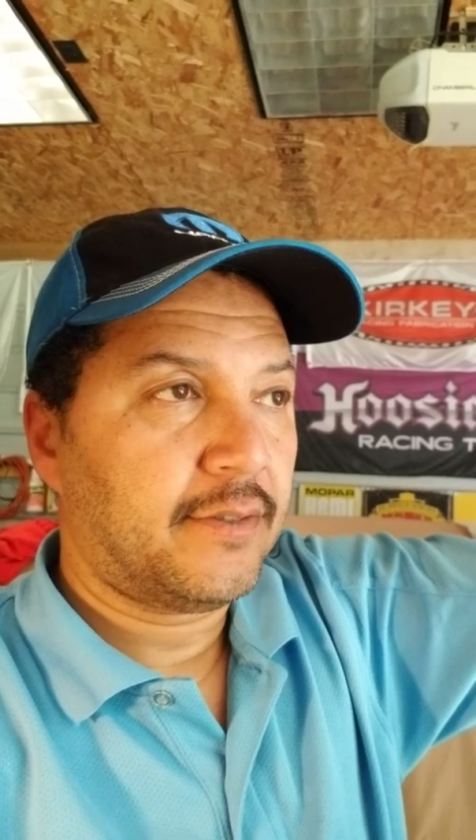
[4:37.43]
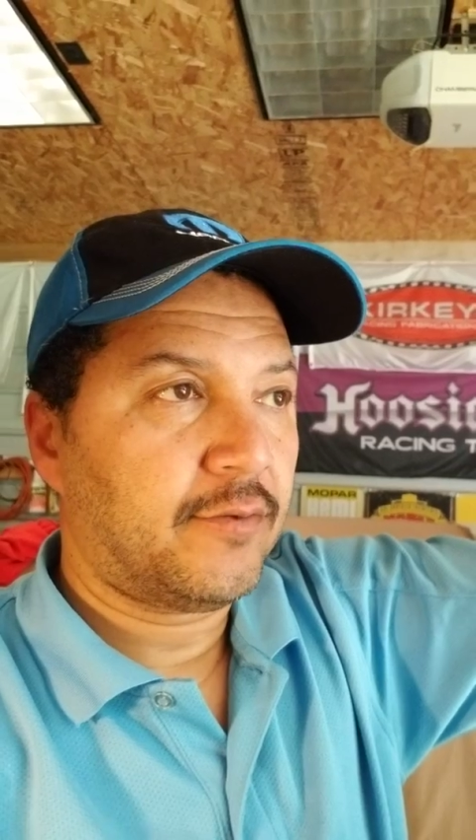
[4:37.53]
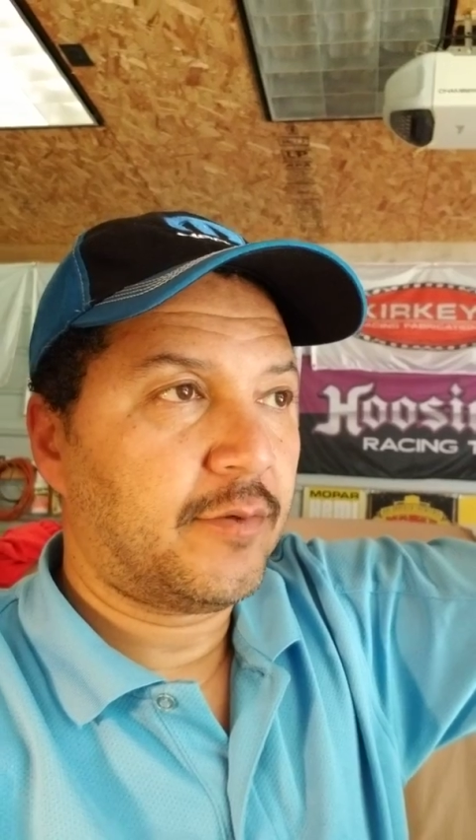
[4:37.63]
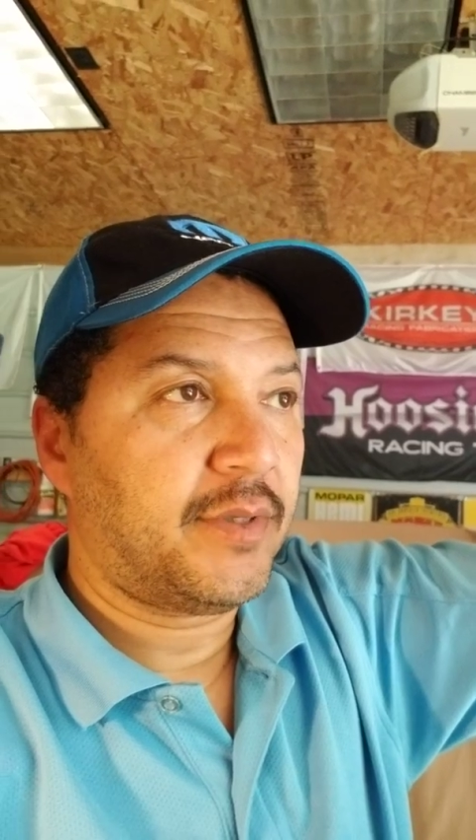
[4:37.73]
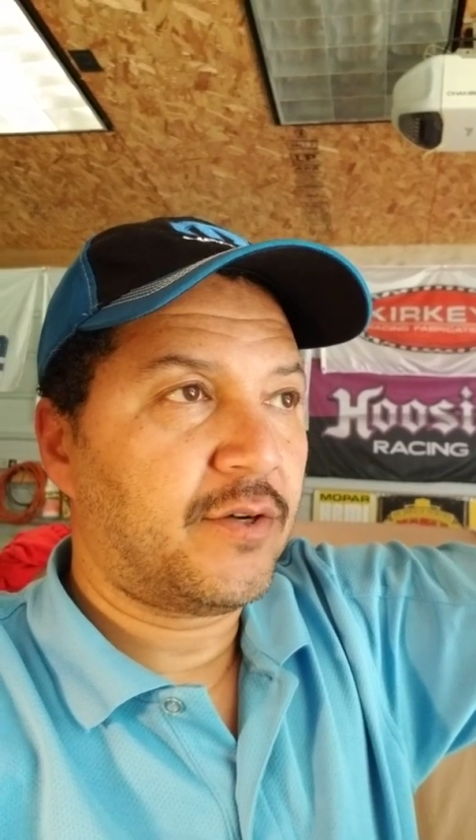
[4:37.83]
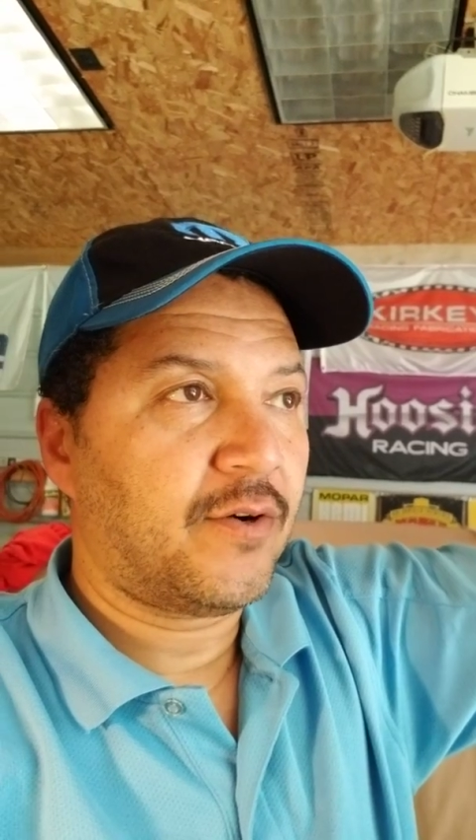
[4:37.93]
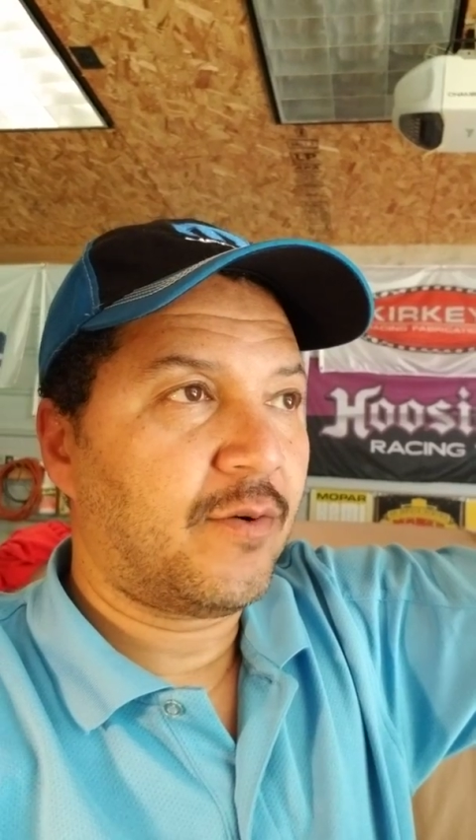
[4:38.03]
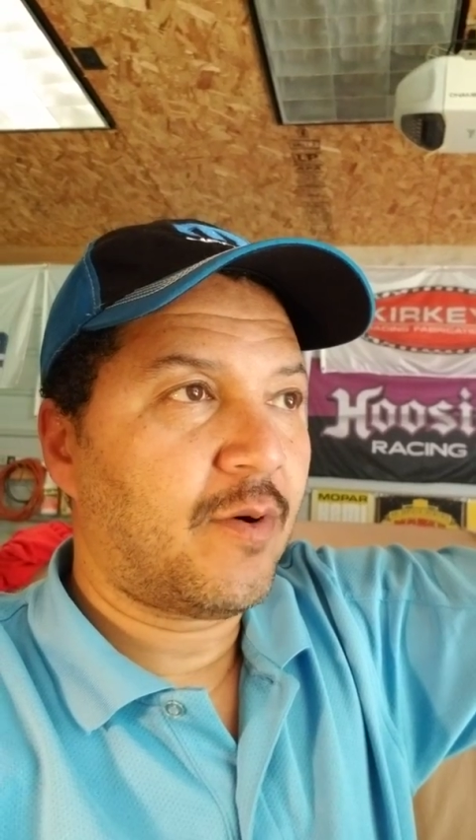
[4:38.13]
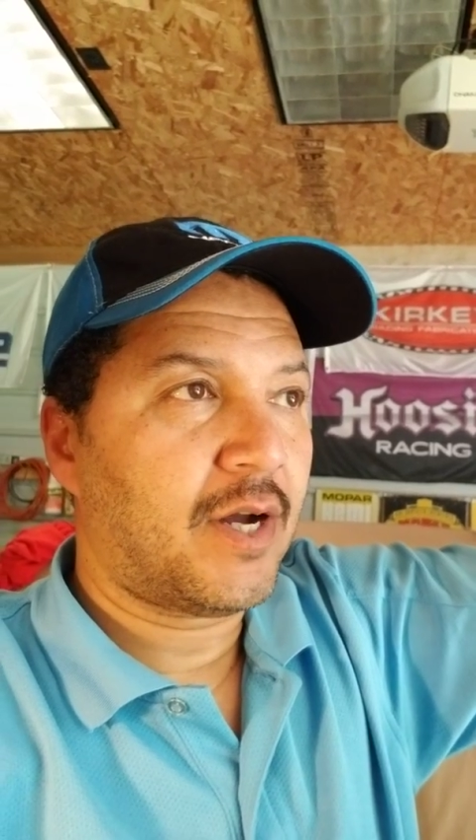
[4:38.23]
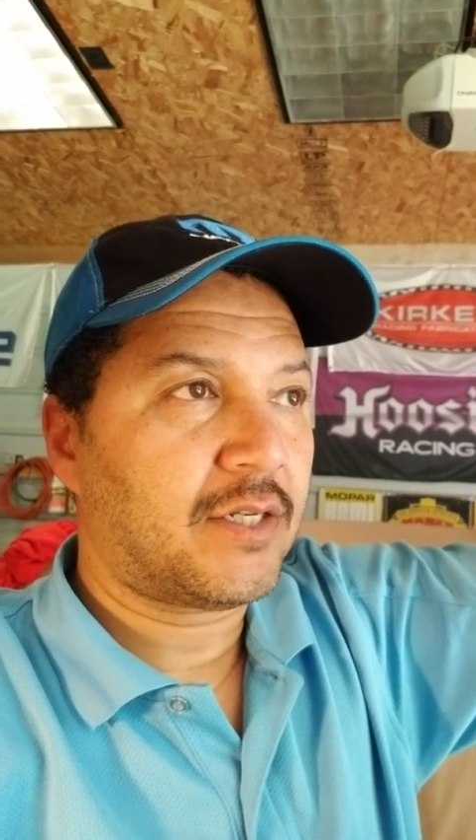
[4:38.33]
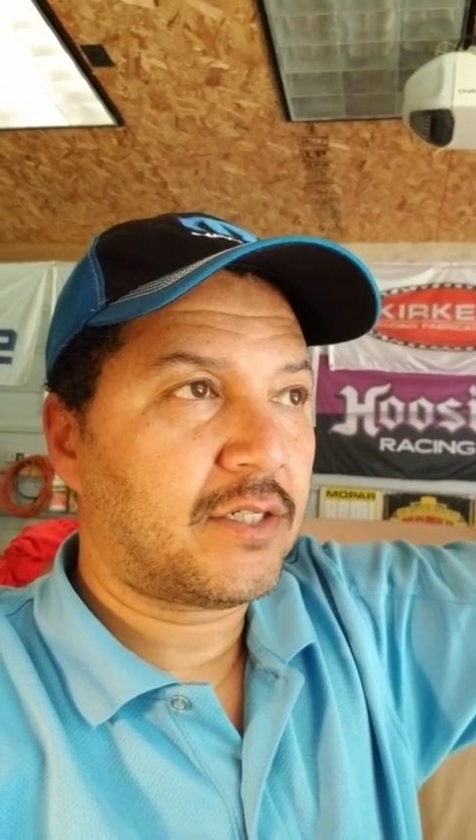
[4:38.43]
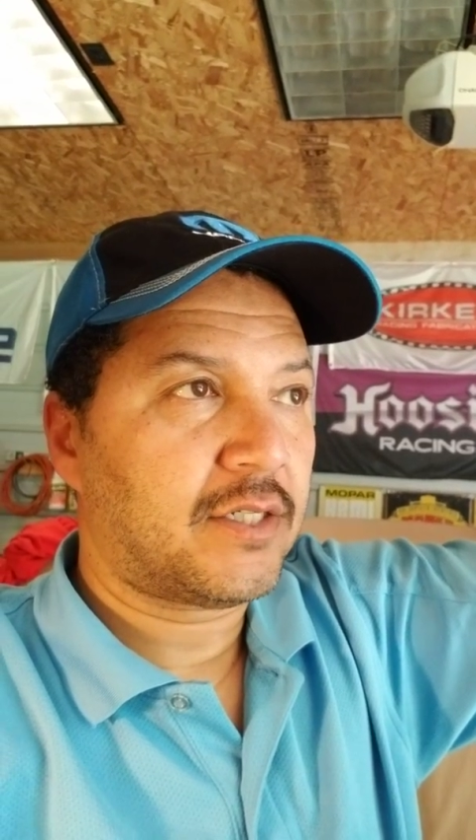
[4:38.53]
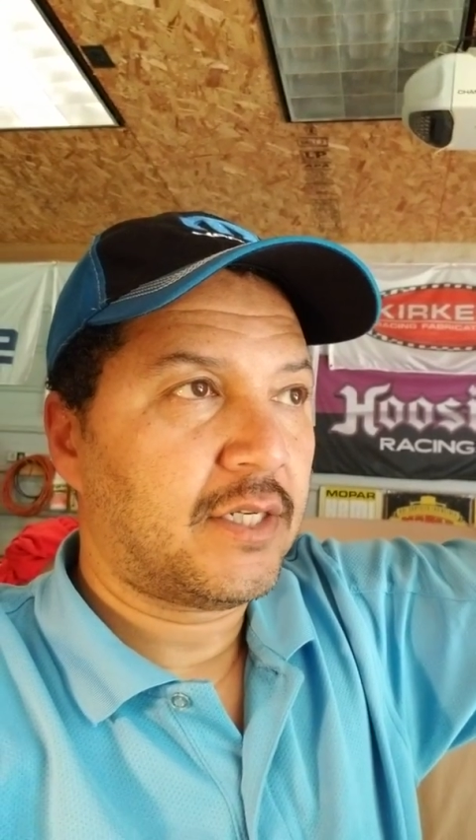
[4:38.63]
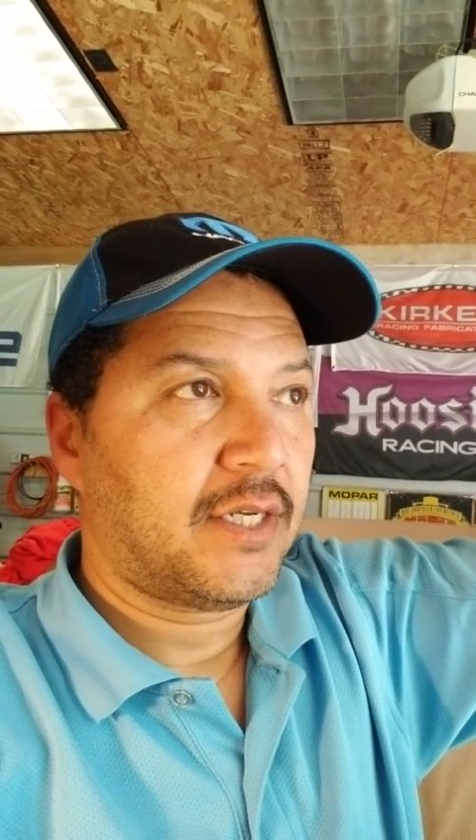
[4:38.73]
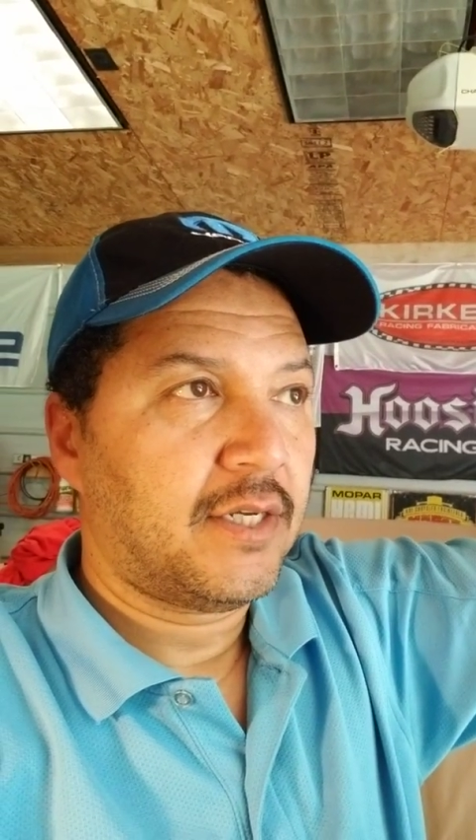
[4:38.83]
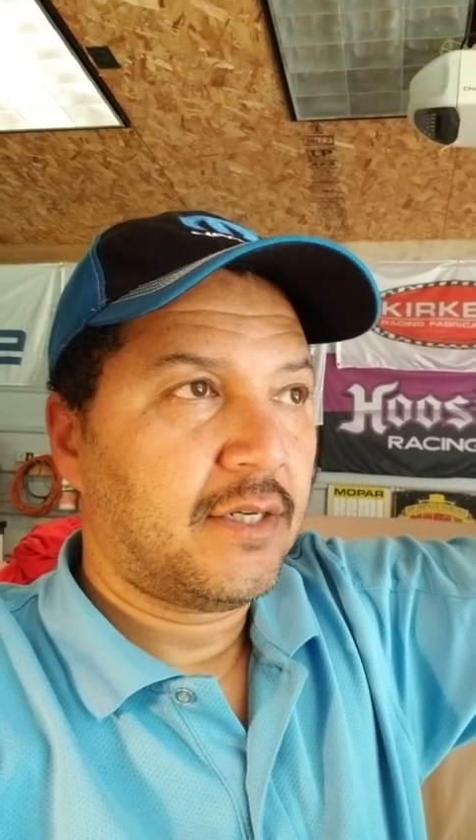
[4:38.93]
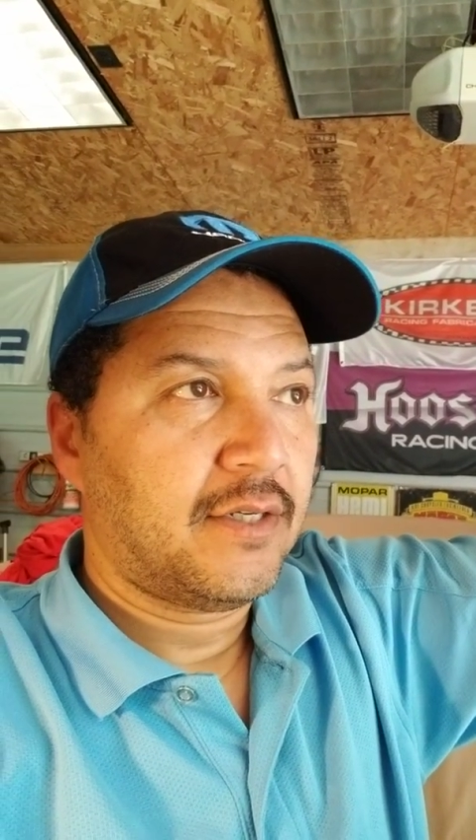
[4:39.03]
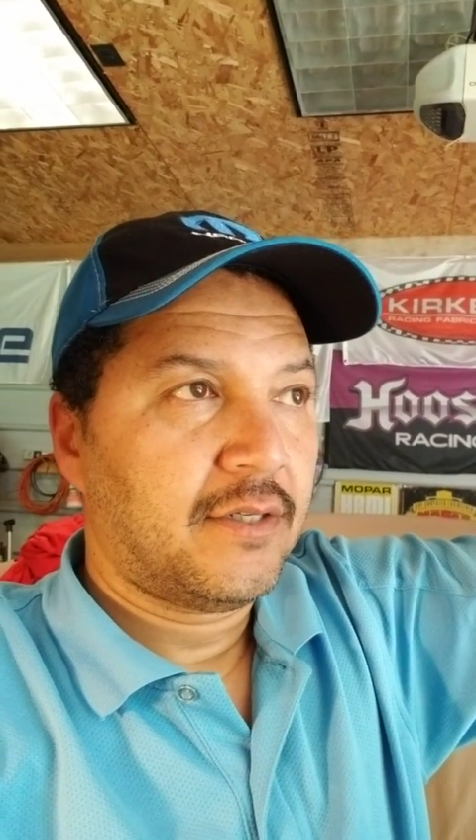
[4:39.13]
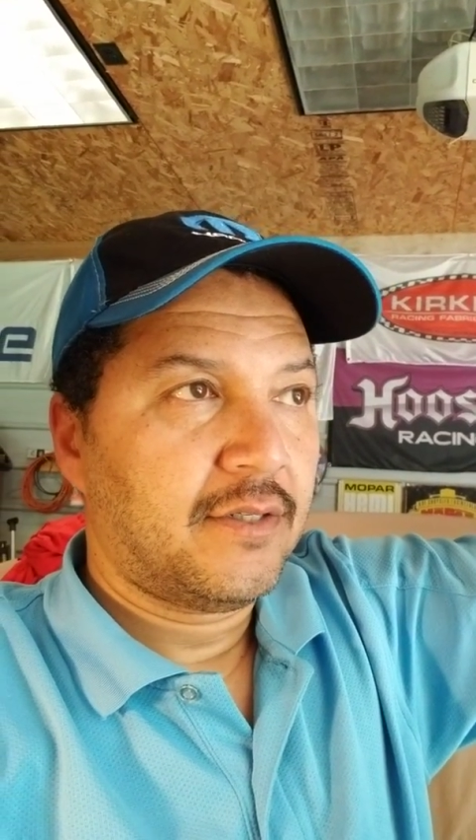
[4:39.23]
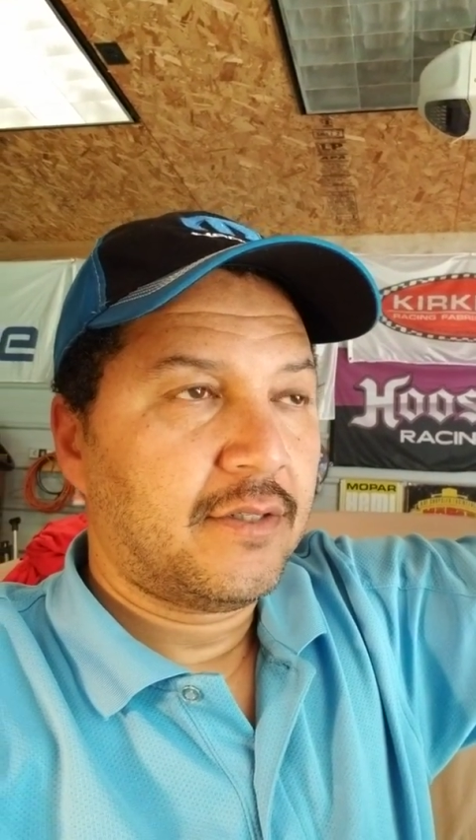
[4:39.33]
We'll be going to watch
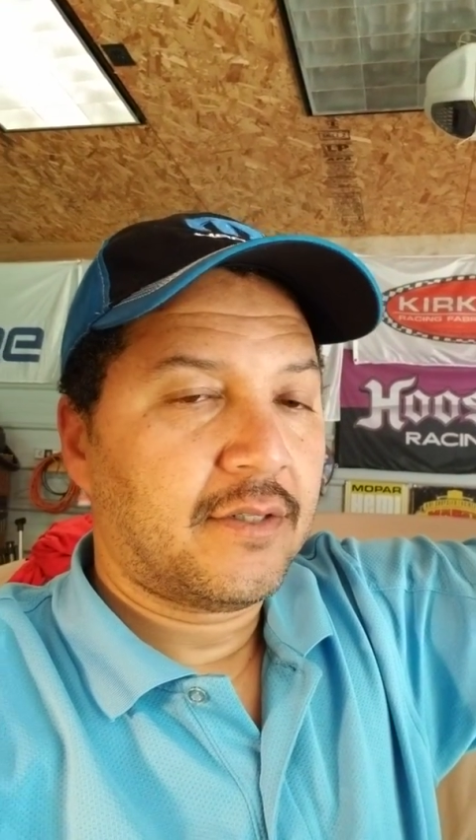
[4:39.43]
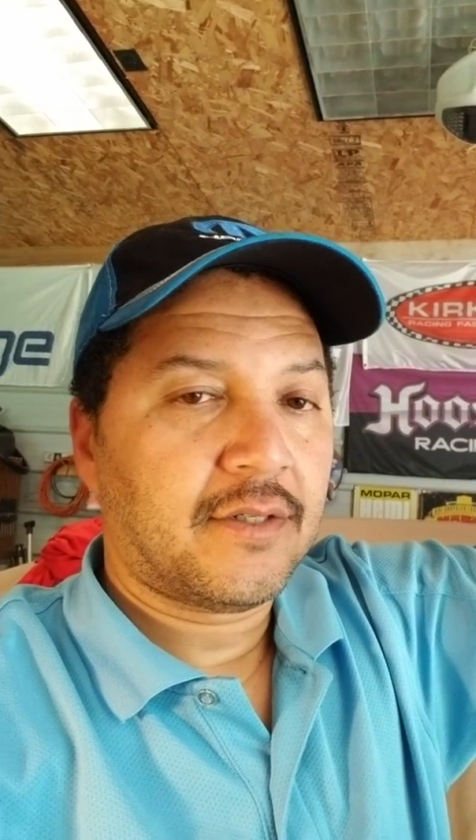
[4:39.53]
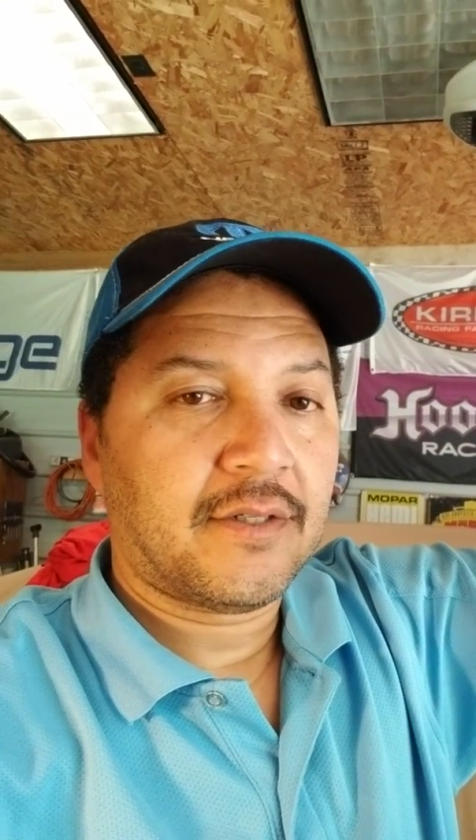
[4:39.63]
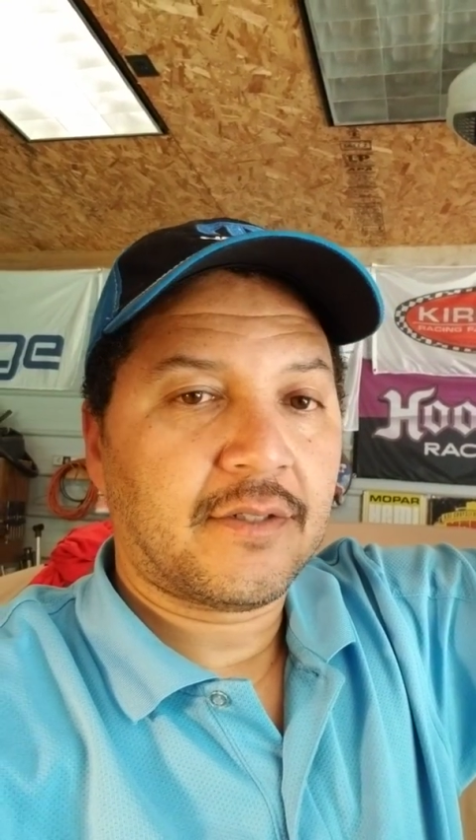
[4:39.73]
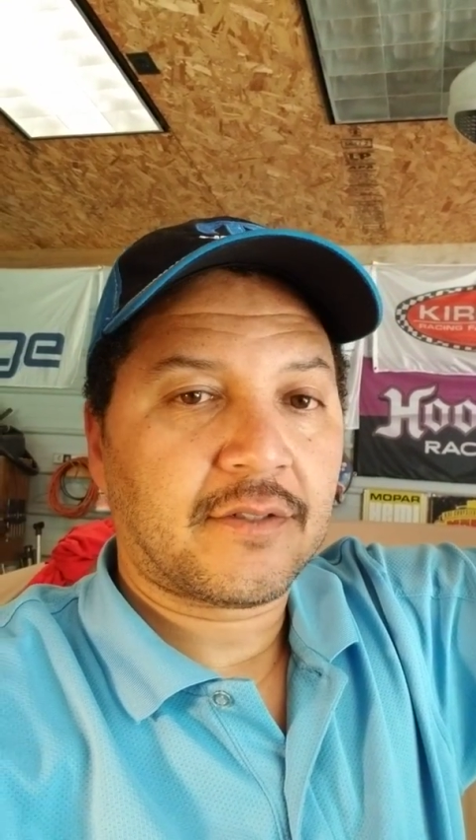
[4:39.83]
uh,